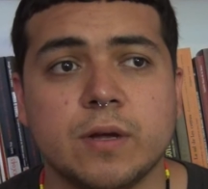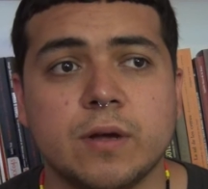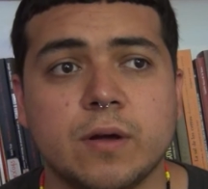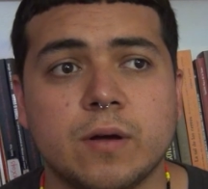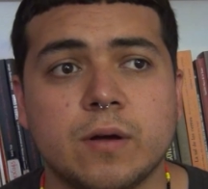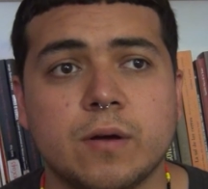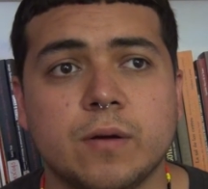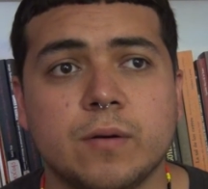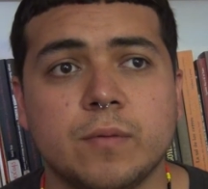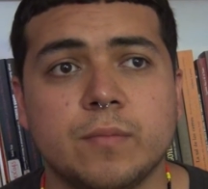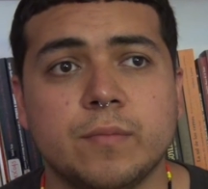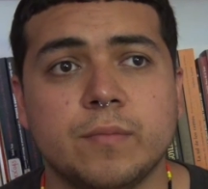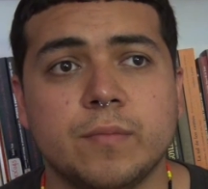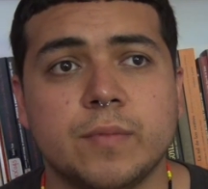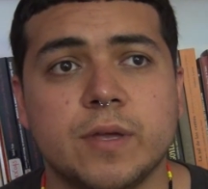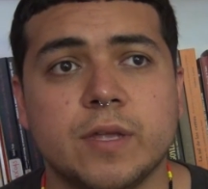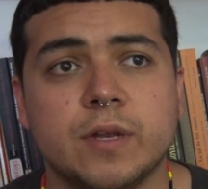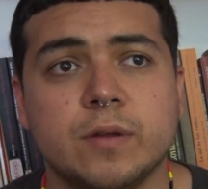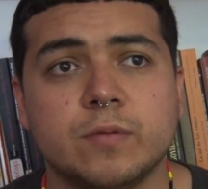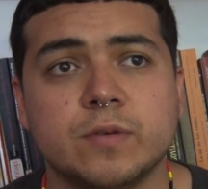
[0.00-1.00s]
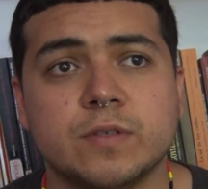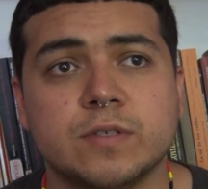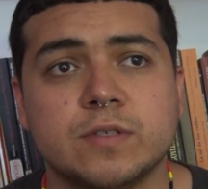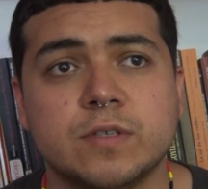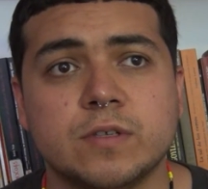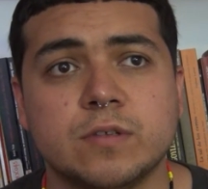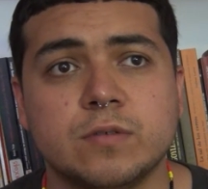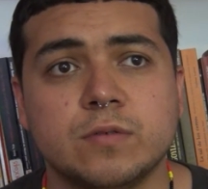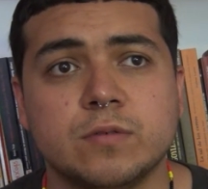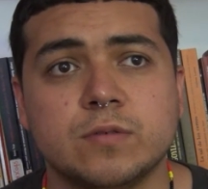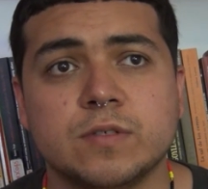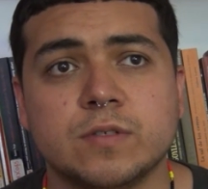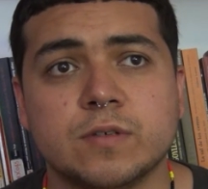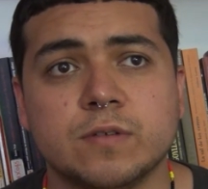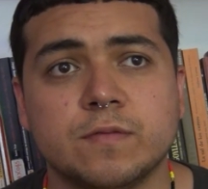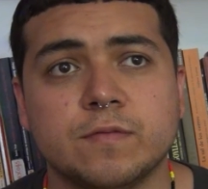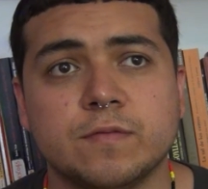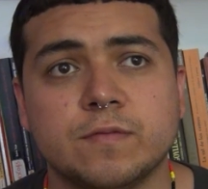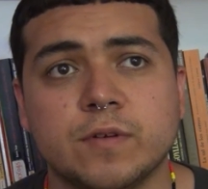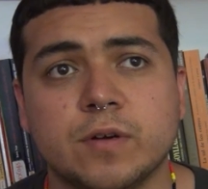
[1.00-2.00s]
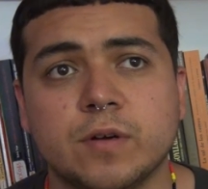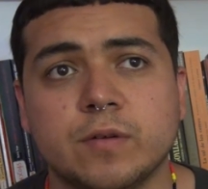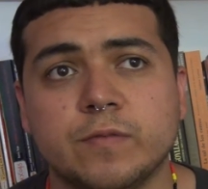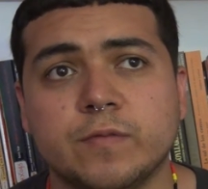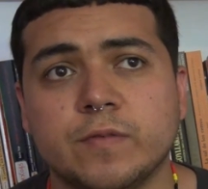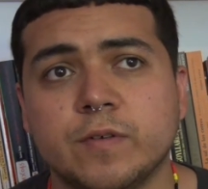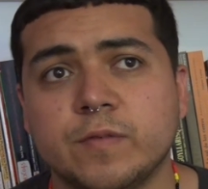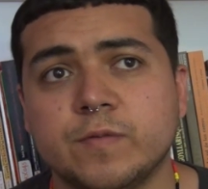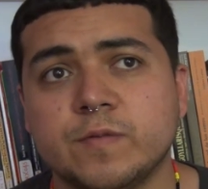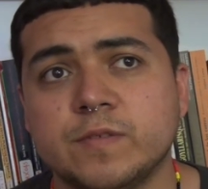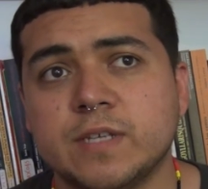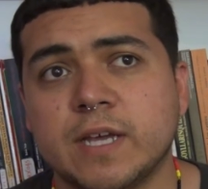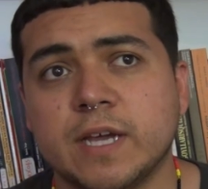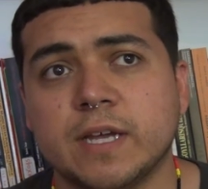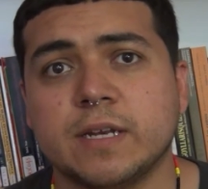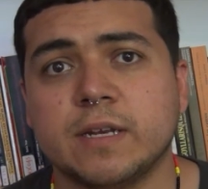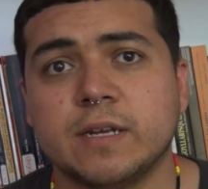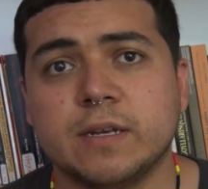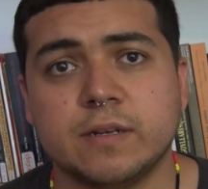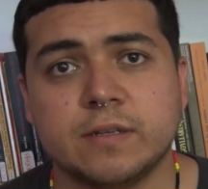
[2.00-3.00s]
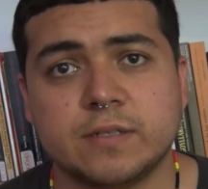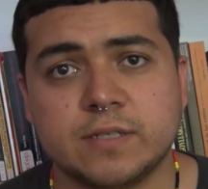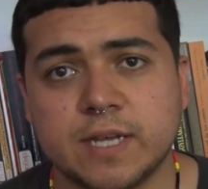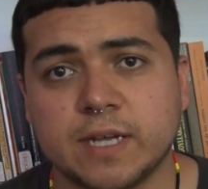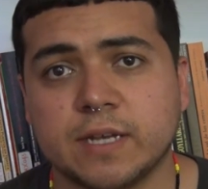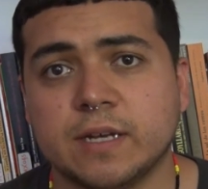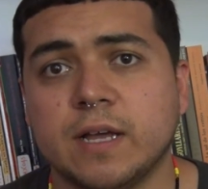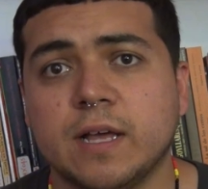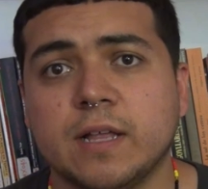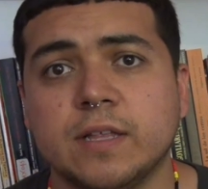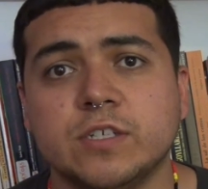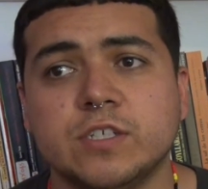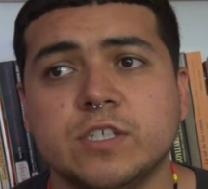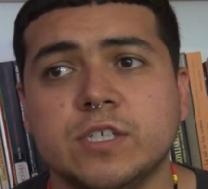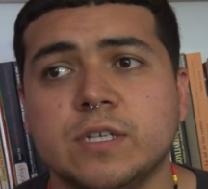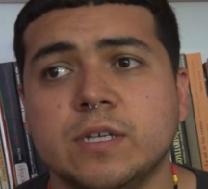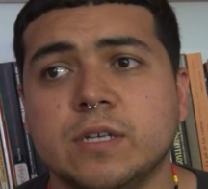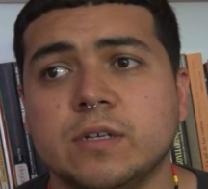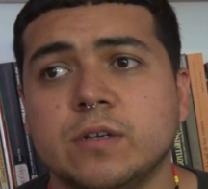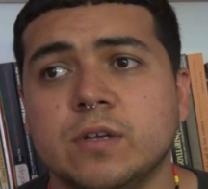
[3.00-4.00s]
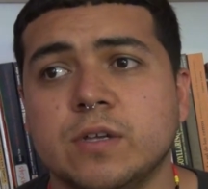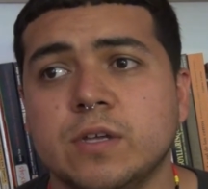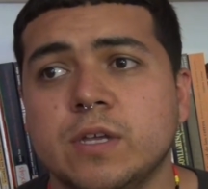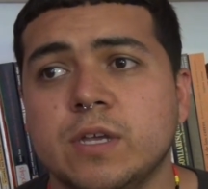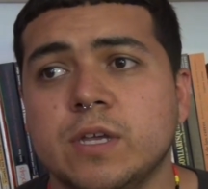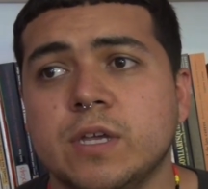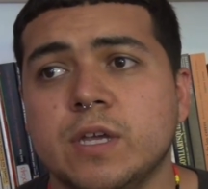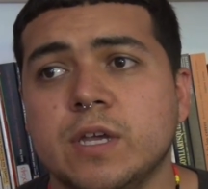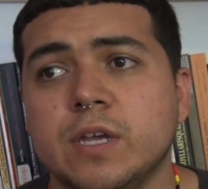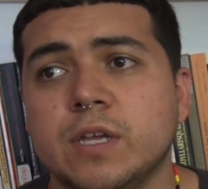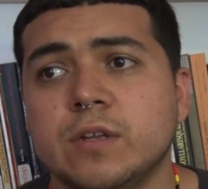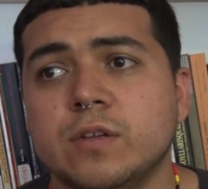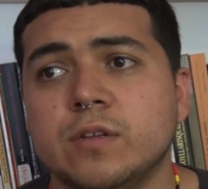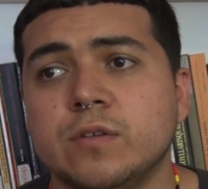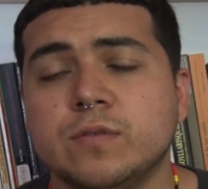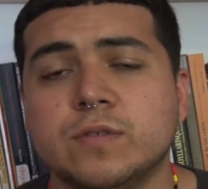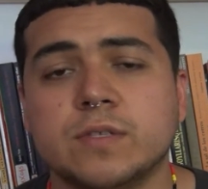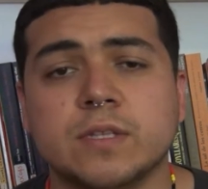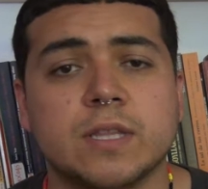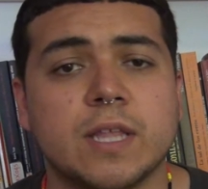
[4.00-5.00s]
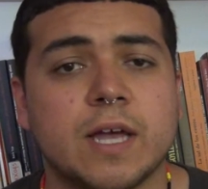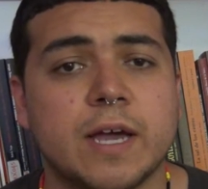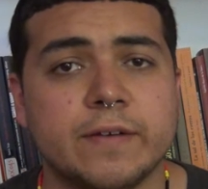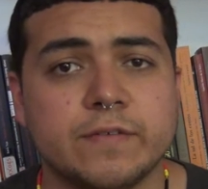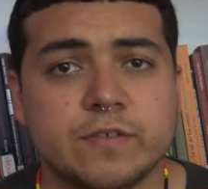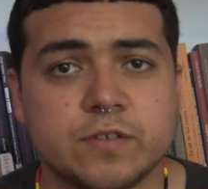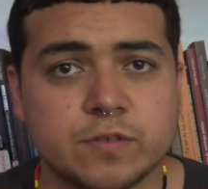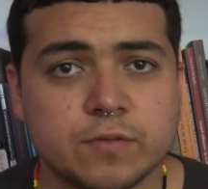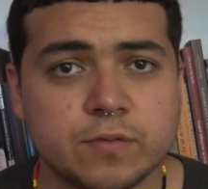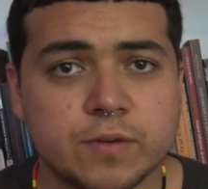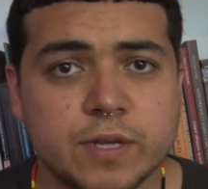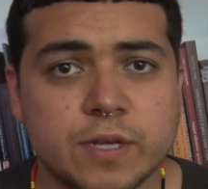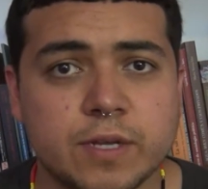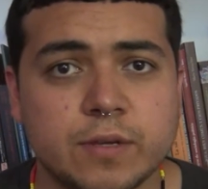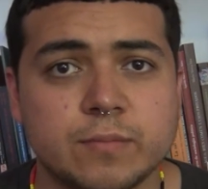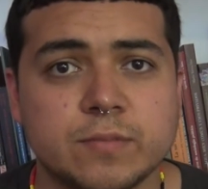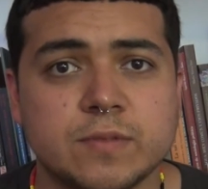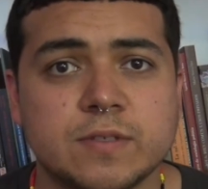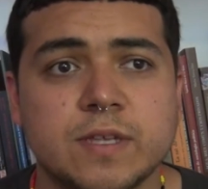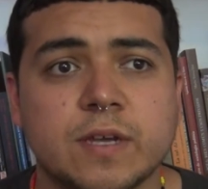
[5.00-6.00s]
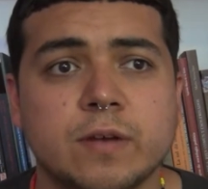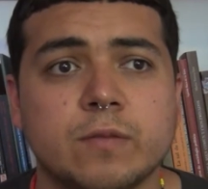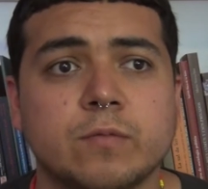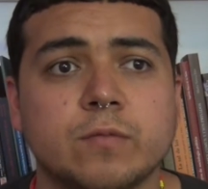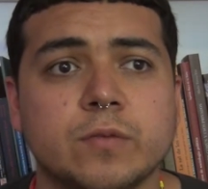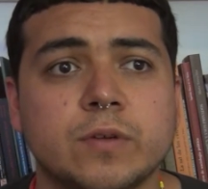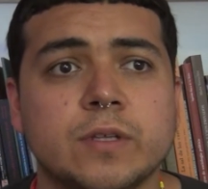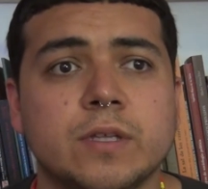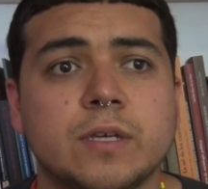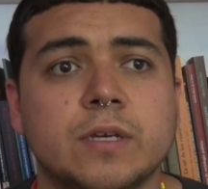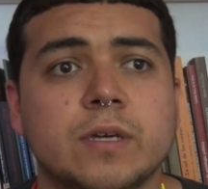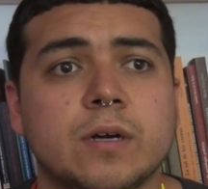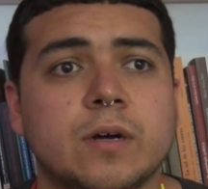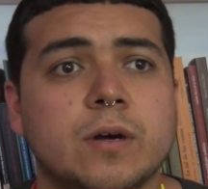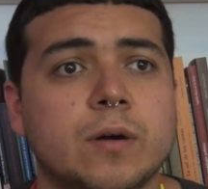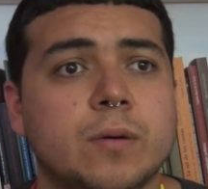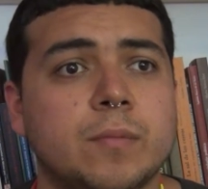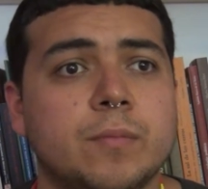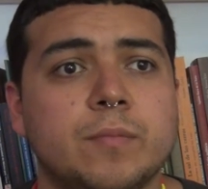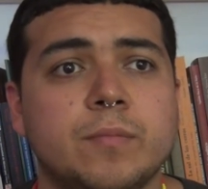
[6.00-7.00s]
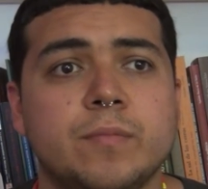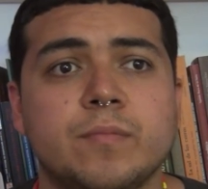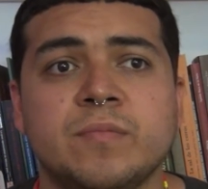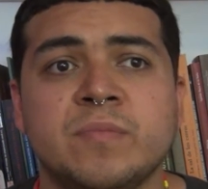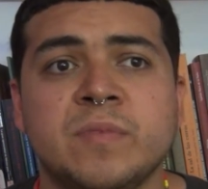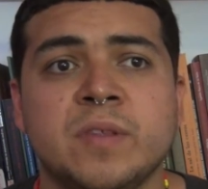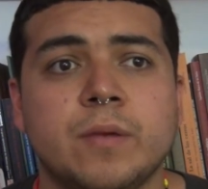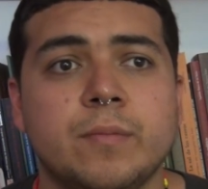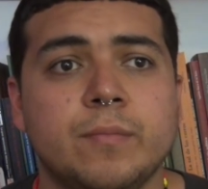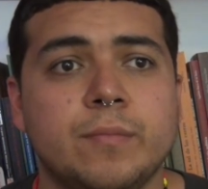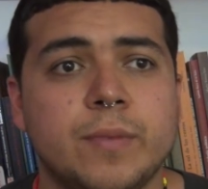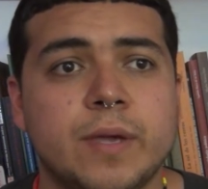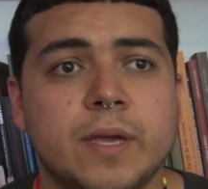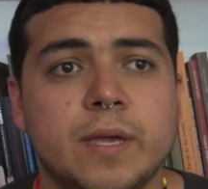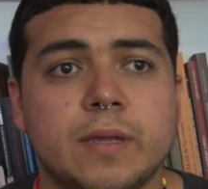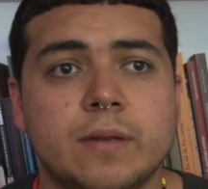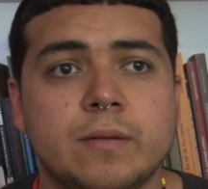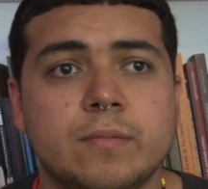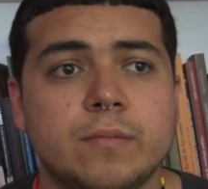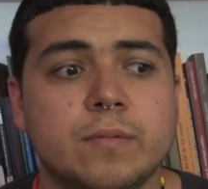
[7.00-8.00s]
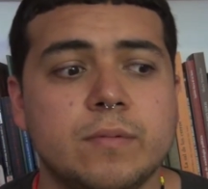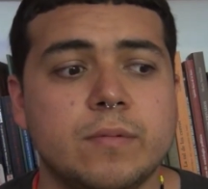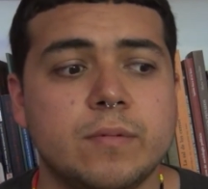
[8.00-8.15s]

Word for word: Um, and it was the use of, of, of tech, technology and, and using live streams that really um, made